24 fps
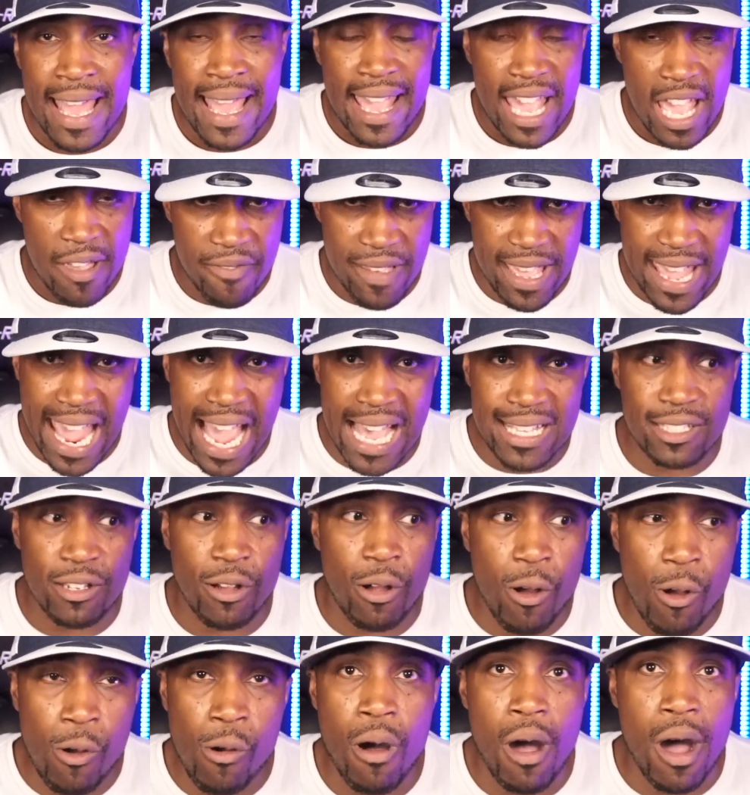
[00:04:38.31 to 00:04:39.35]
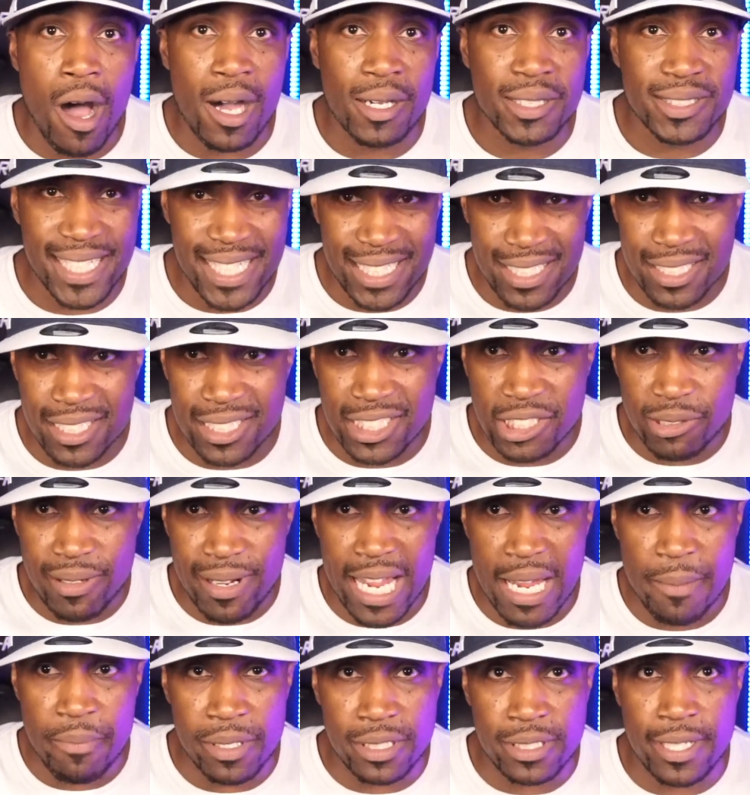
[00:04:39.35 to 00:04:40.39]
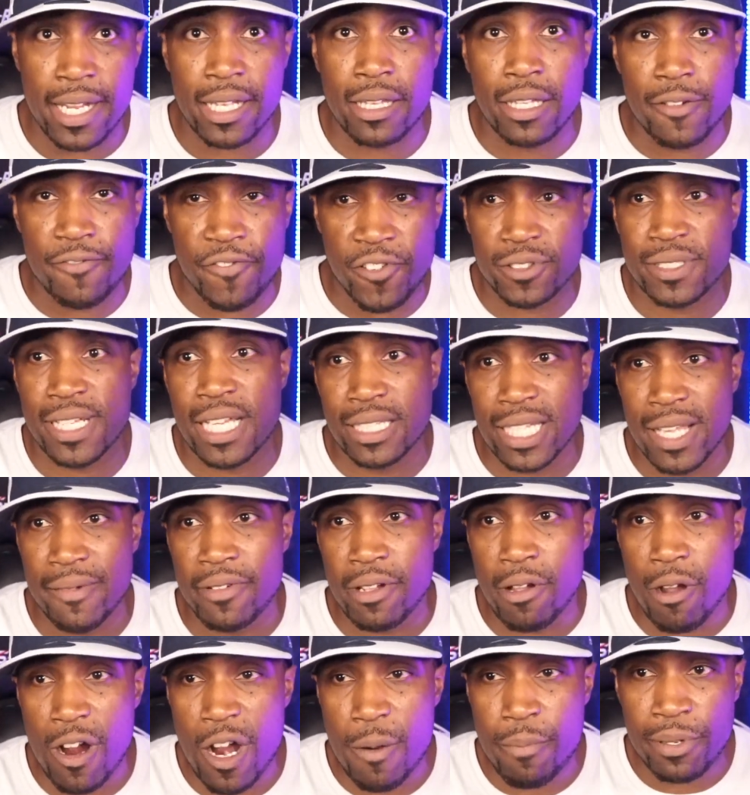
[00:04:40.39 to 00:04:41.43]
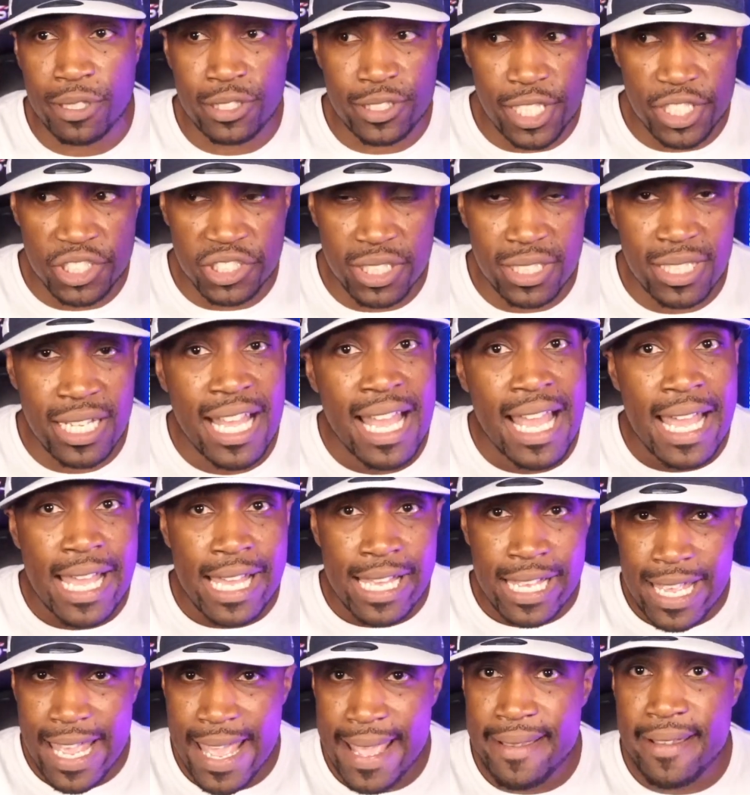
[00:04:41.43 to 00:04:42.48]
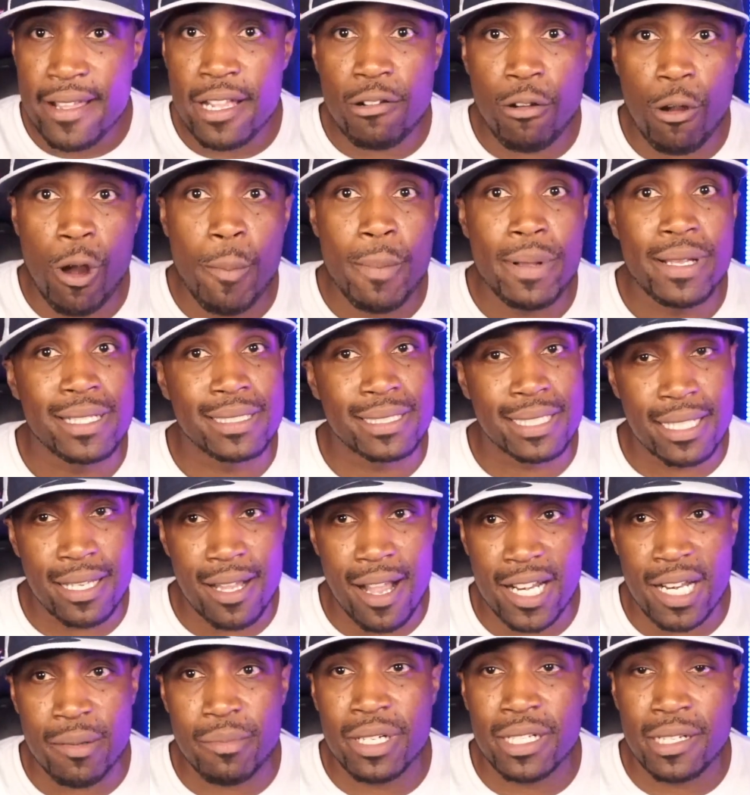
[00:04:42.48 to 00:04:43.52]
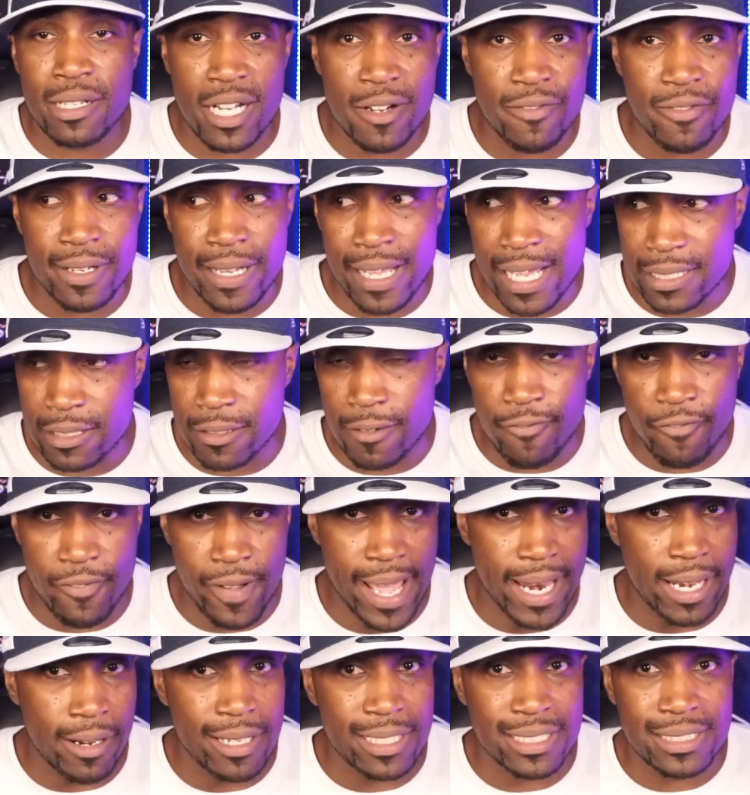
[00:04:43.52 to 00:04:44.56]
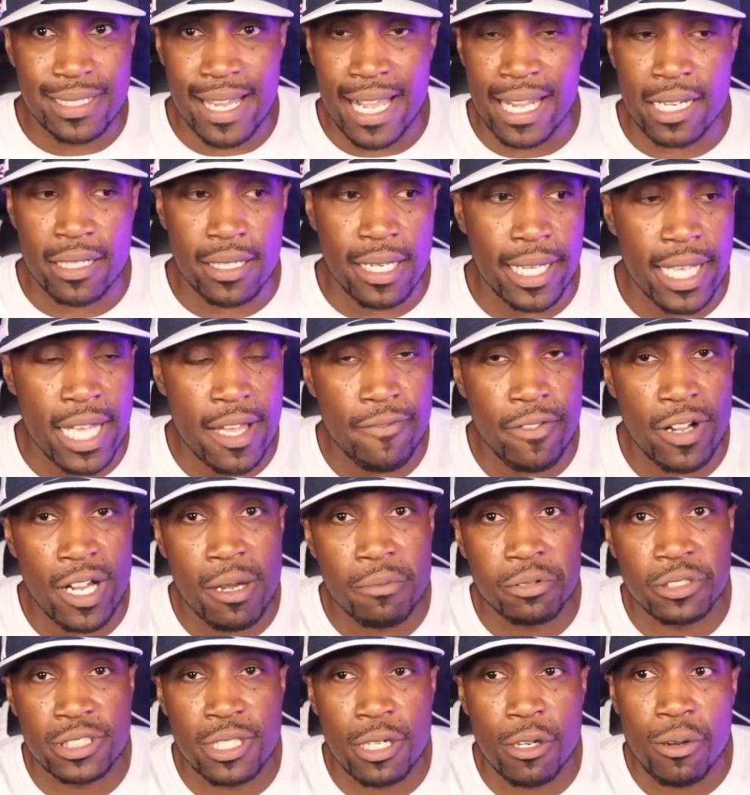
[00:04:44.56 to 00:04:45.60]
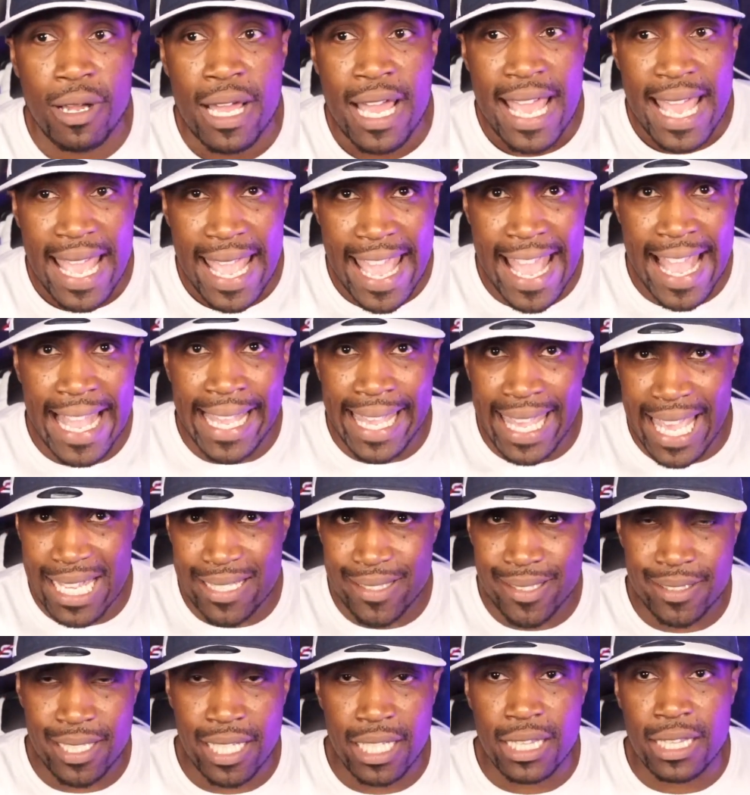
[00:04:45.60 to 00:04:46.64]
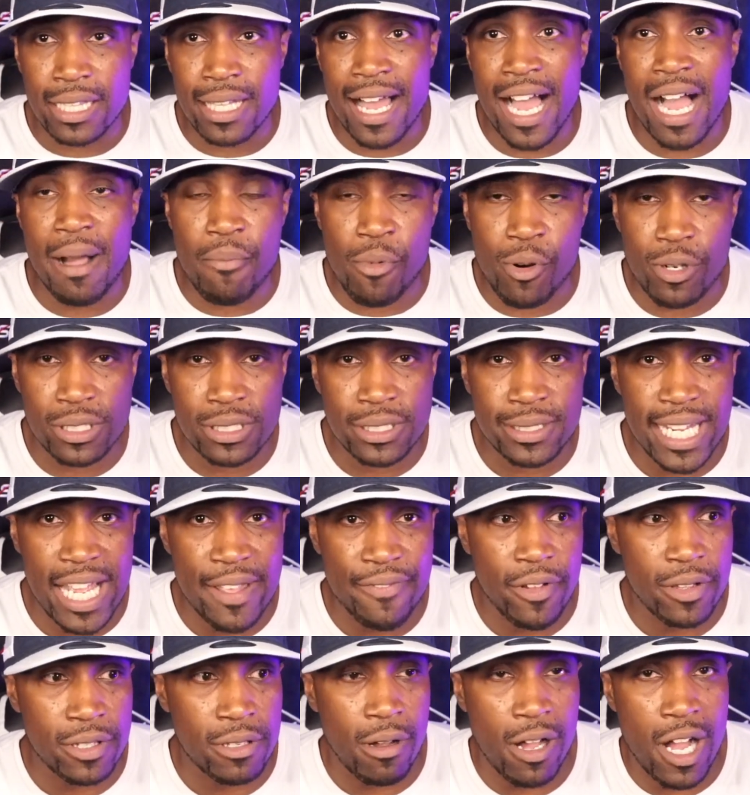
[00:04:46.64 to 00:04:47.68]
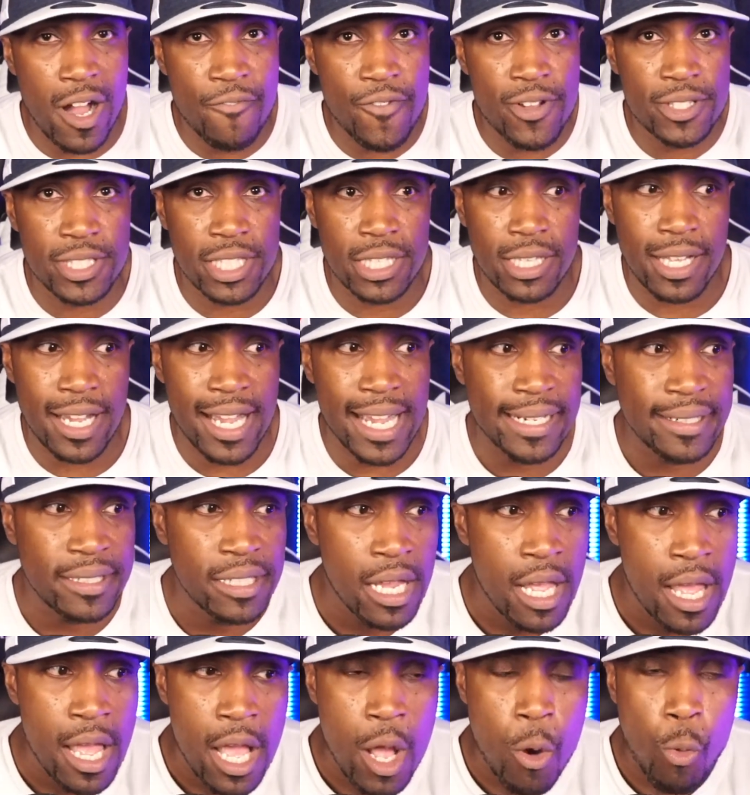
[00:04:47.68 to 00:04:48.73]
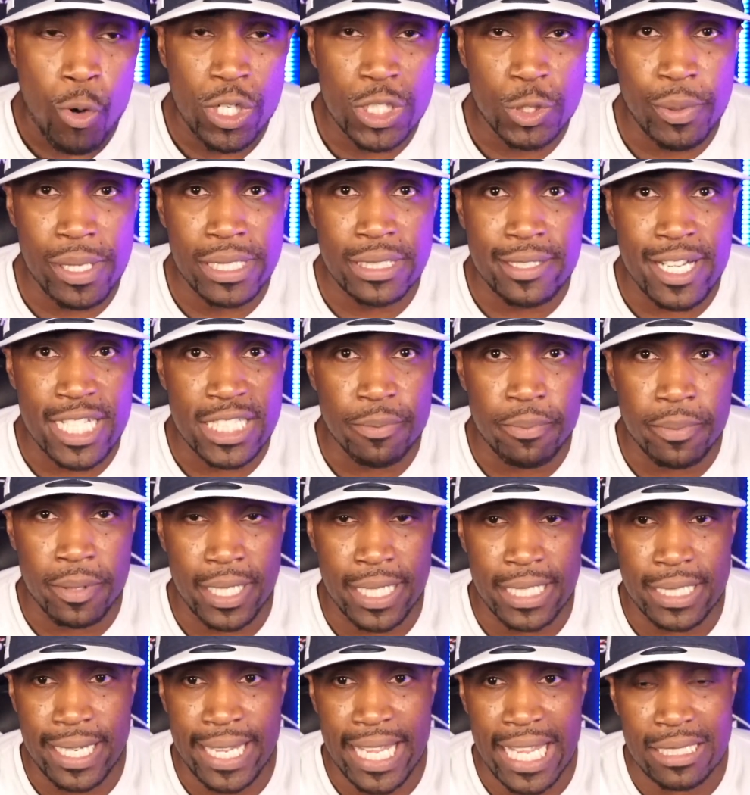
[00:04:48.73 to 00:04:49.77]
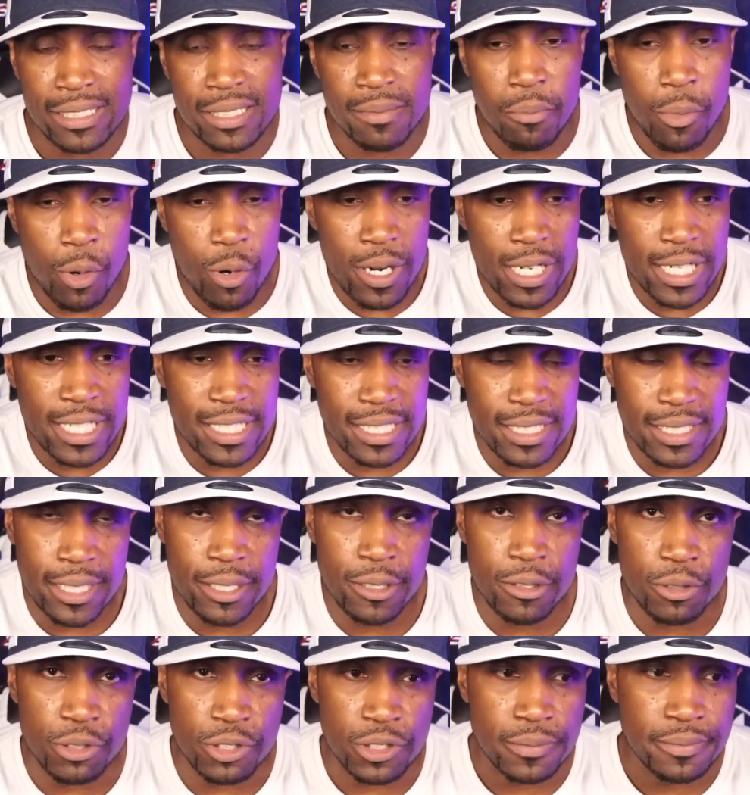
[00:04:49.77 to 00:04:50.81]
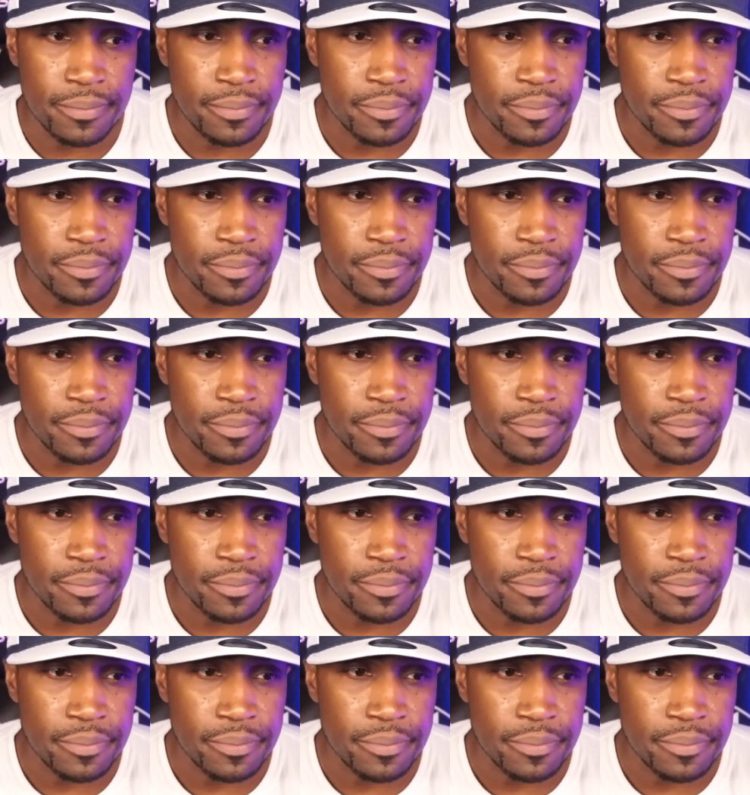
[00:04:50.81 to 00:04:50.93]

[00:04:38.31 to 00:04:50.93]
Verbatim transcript: If he has a whole offseason to train, particularly for that left guard position, he can grow because Conor McGovern is a fighter. He's not going to give up. So it gives us a lot more depth on the offensive line, which we desperately need. Some more good news.